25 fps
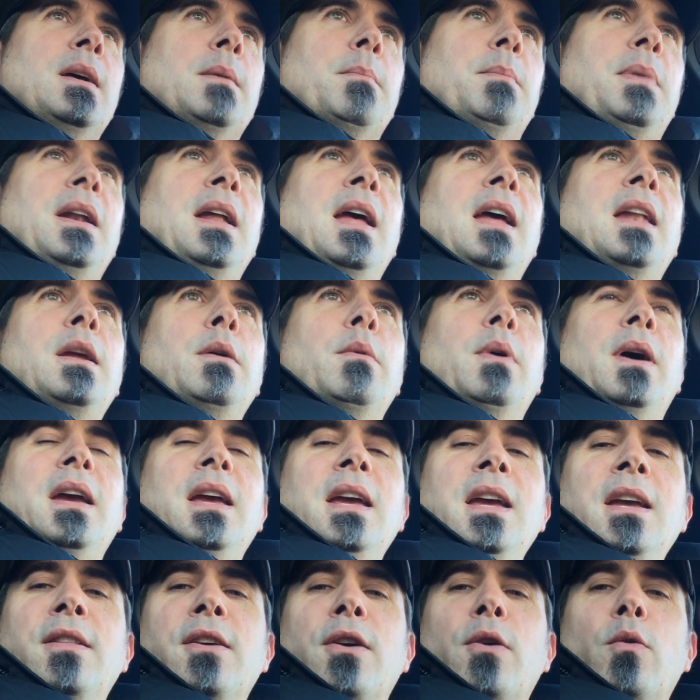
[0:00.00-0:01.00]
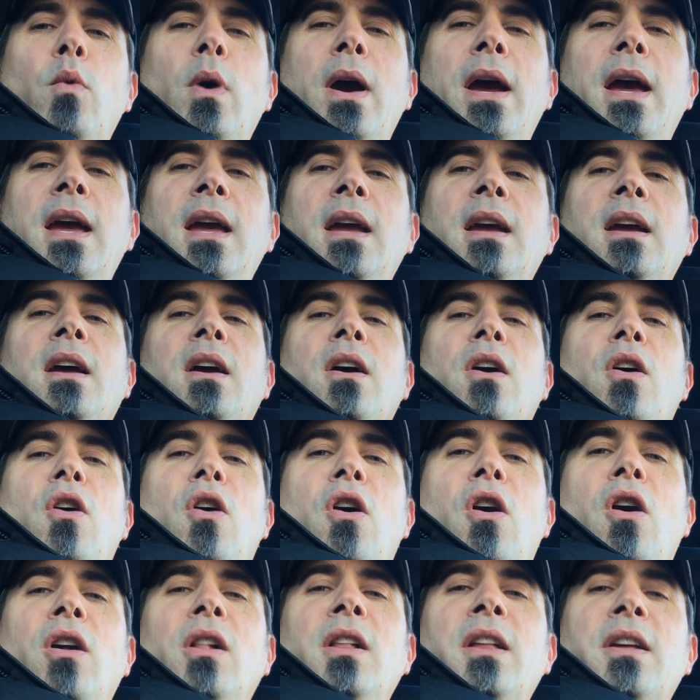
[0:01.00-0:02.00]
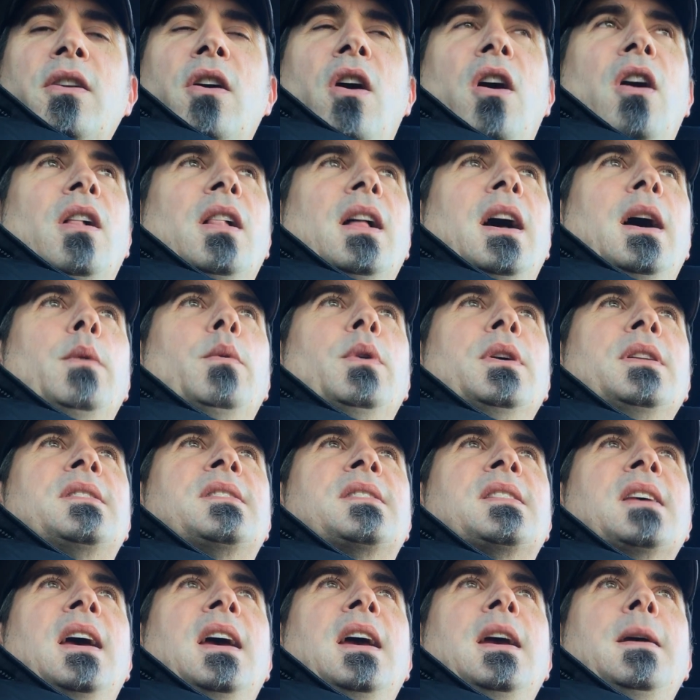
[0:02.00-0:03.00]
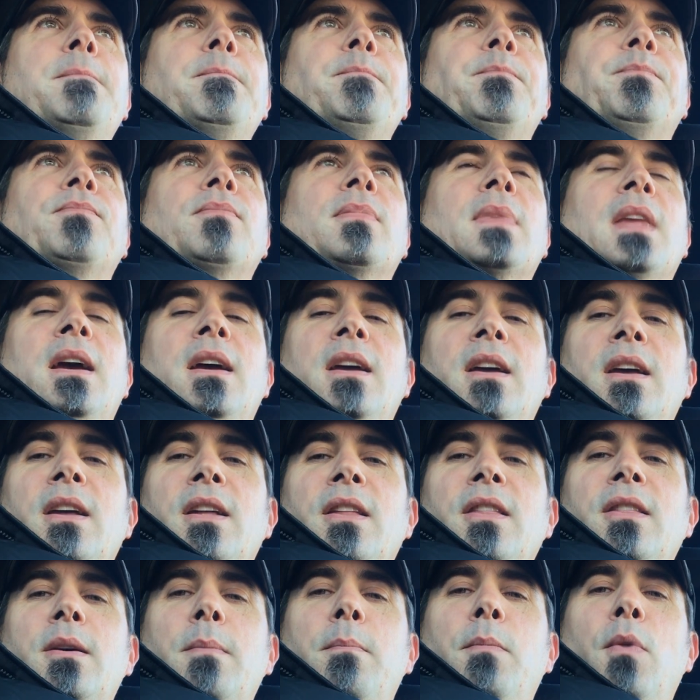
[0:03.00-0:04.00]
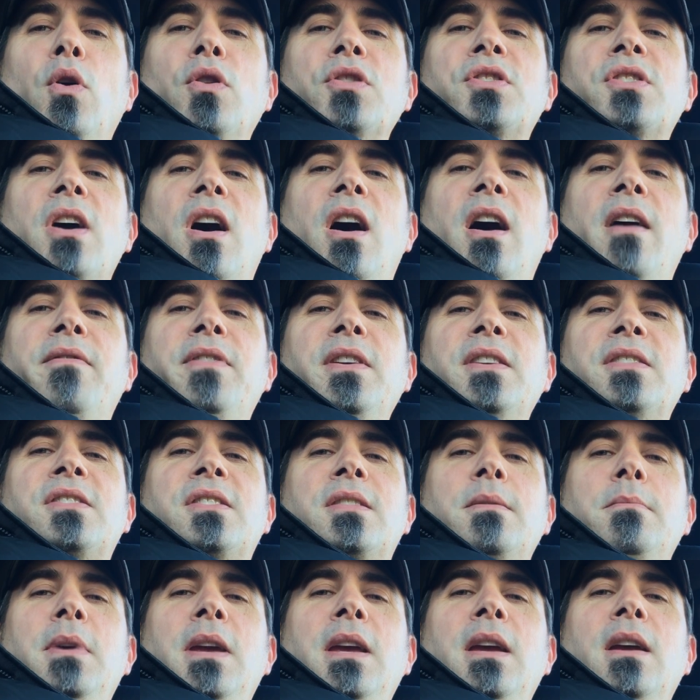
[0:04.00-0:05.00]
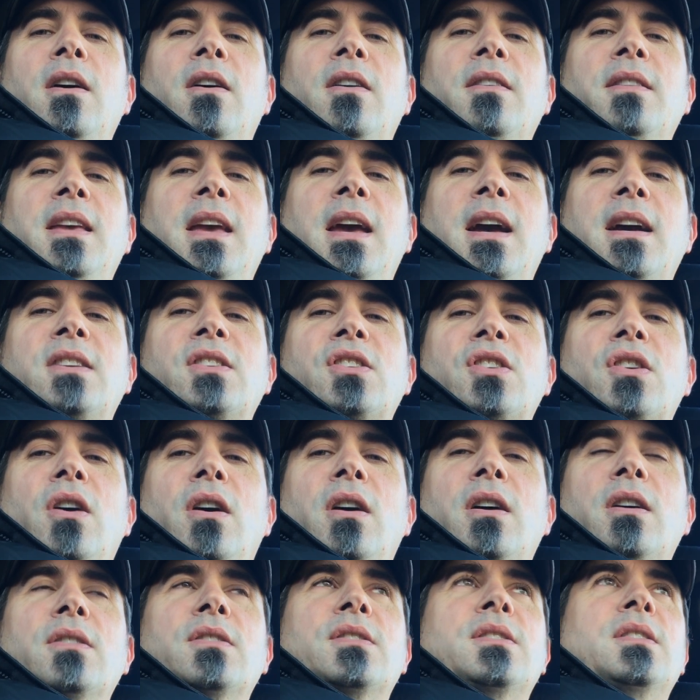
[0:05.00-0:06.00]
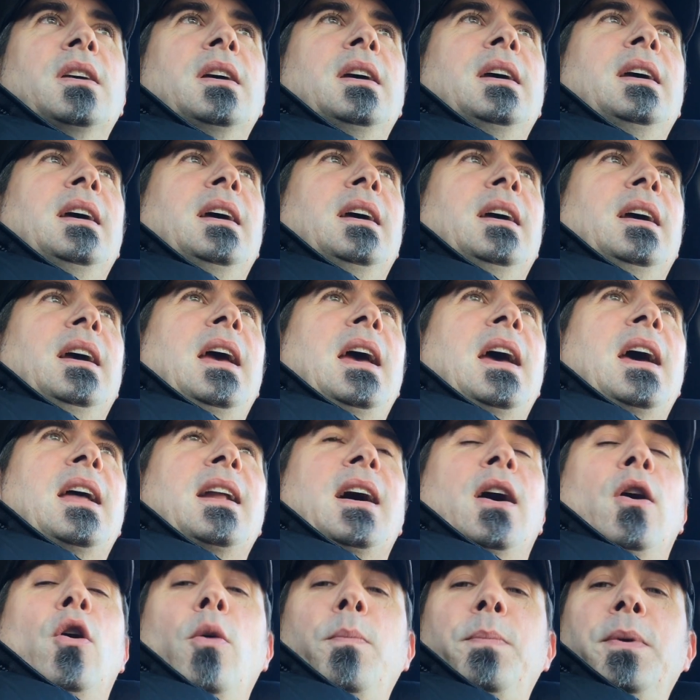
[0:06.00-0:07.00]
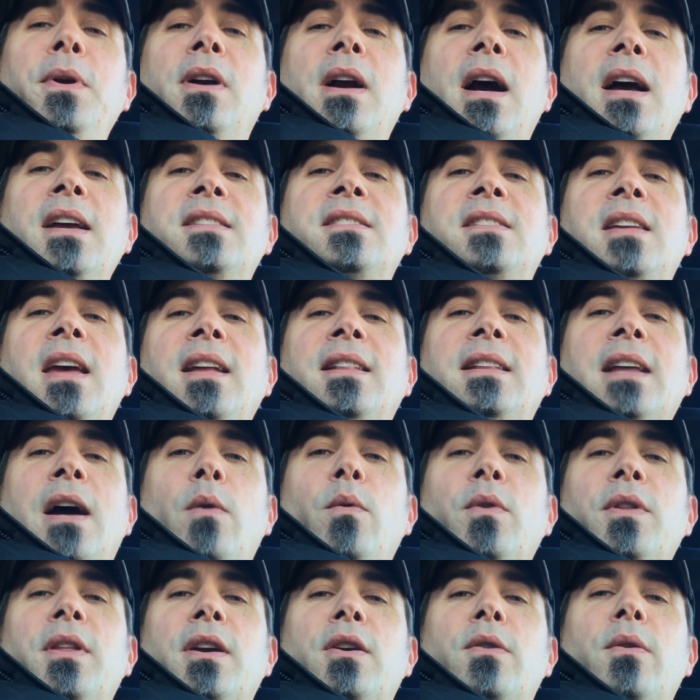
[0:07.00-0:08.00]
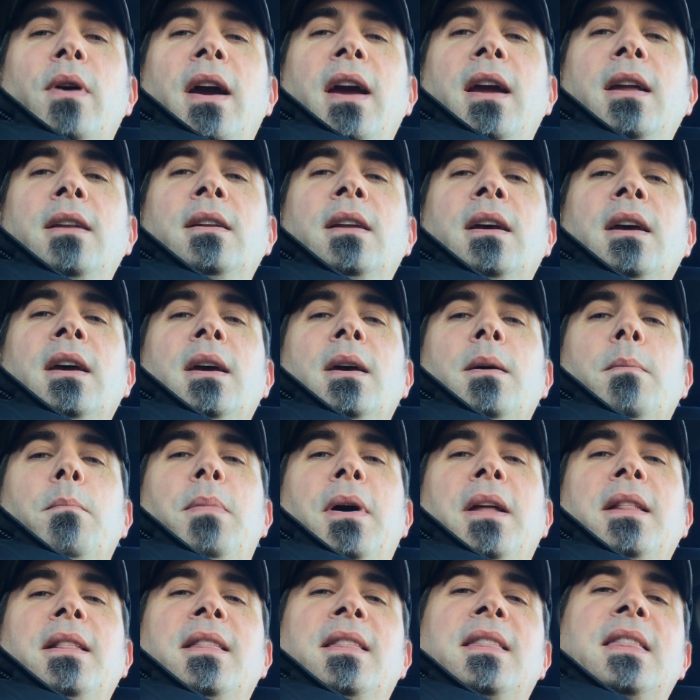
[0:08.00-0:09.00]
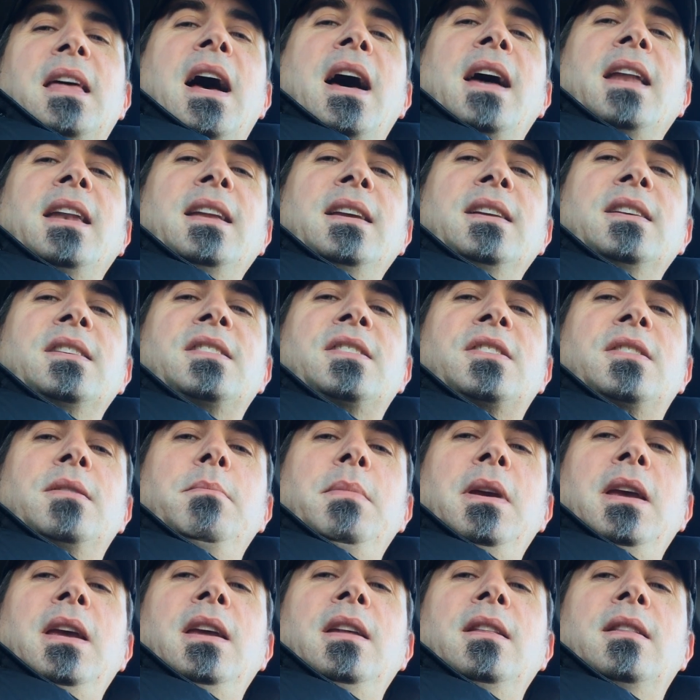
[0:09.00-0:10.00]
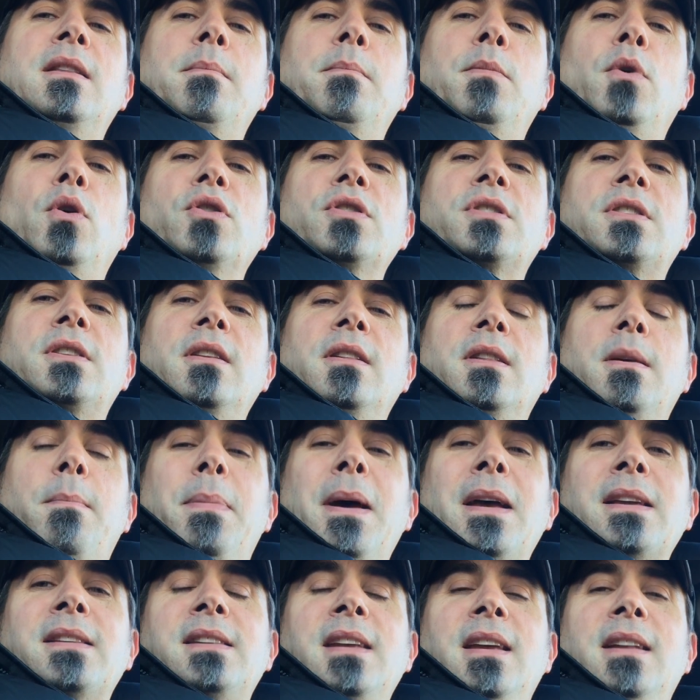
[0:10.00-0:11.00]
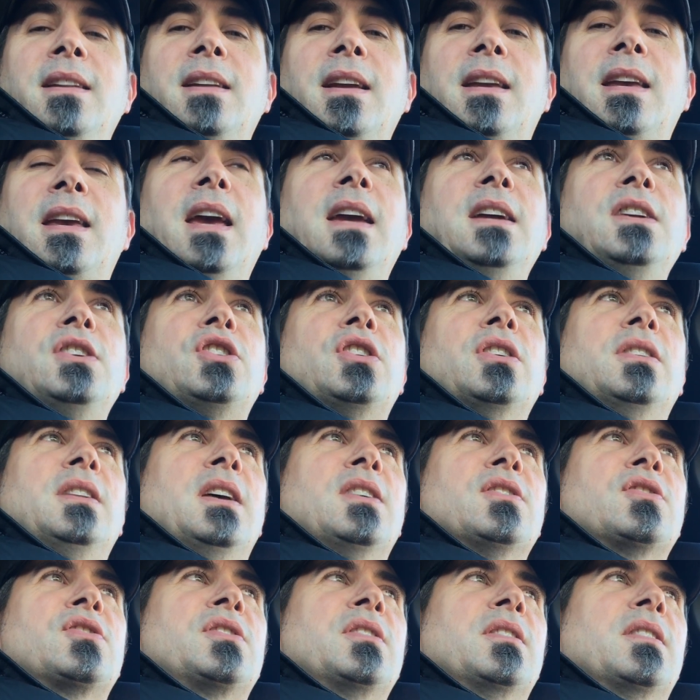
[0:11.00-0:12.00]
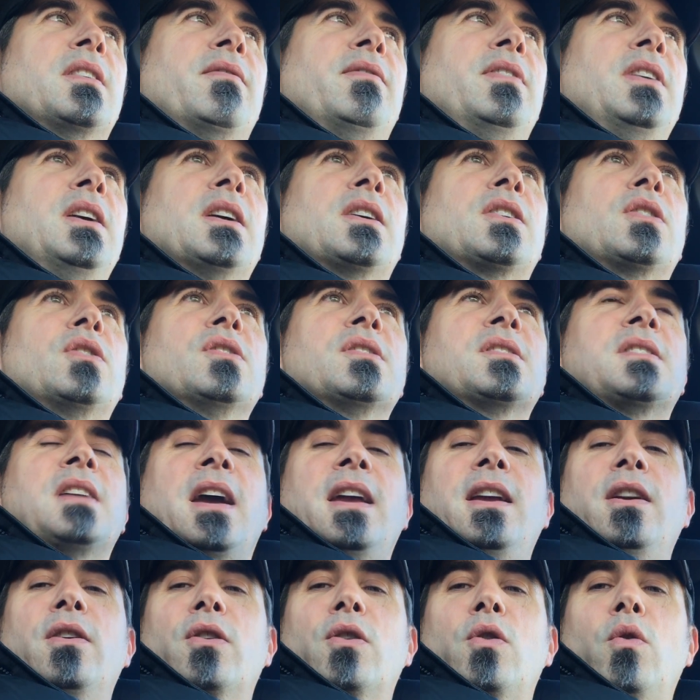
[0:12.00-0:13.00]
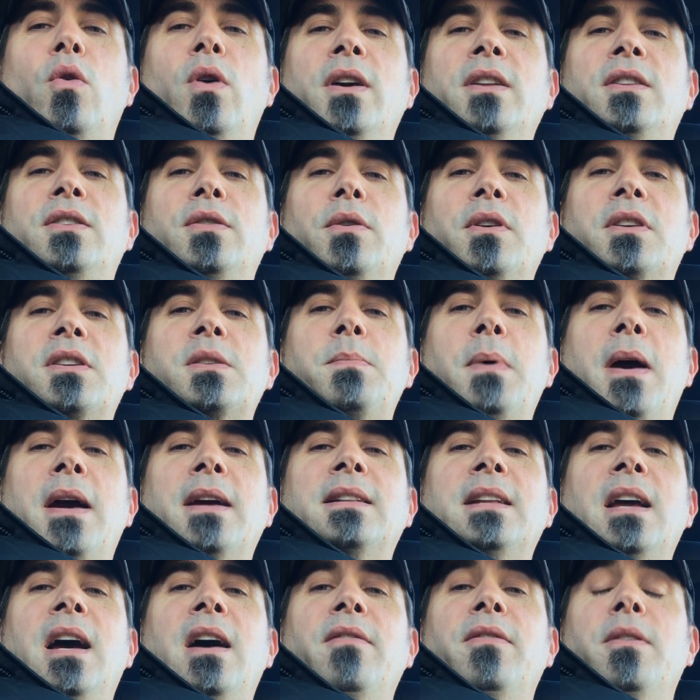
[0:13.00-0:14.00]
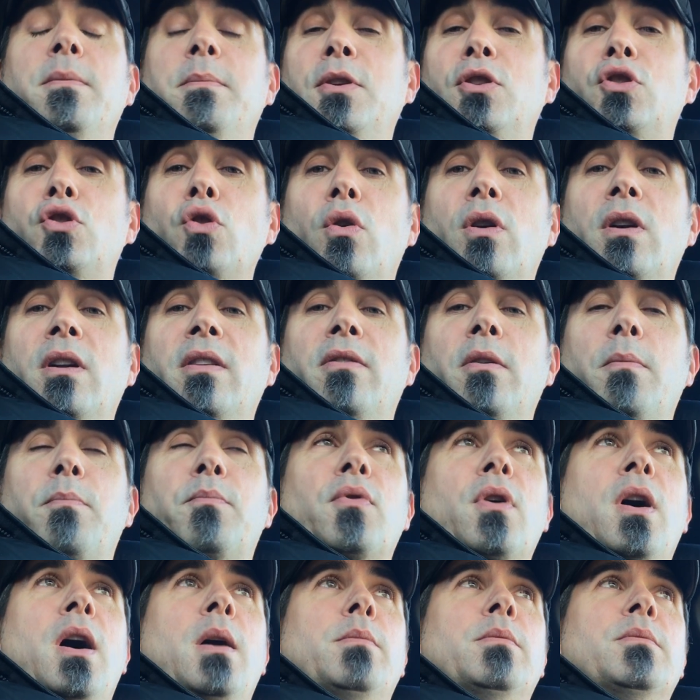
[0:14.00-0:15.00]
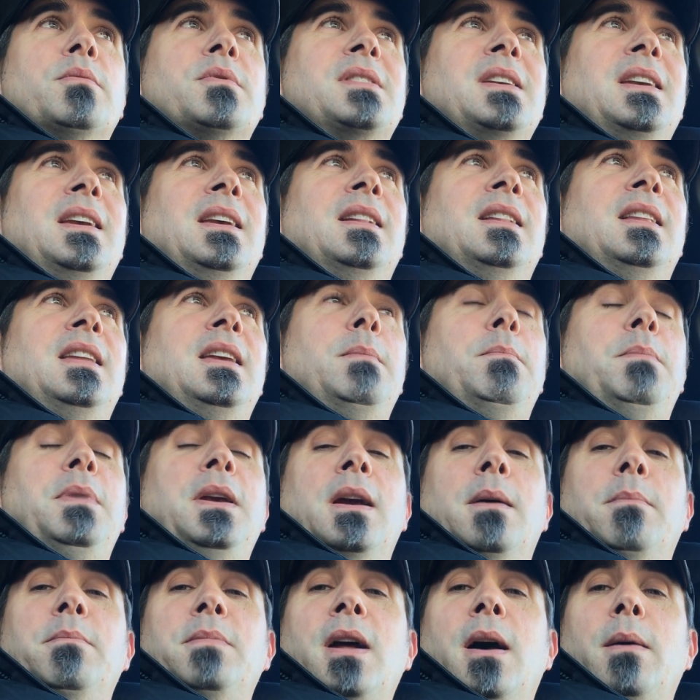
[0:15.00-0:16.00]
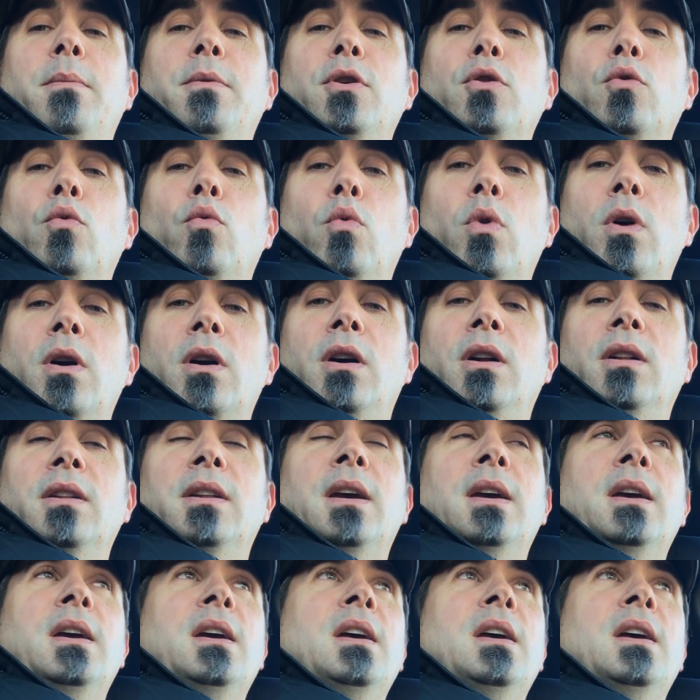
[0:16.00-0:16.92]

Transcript: but anyway either way all in all i would say the most obvious to me are the x cars and i hope you guys take that with a grain but that is to me the most the best indication as to the vehicles that you're going to expect to have the majority of the problems in the bmw world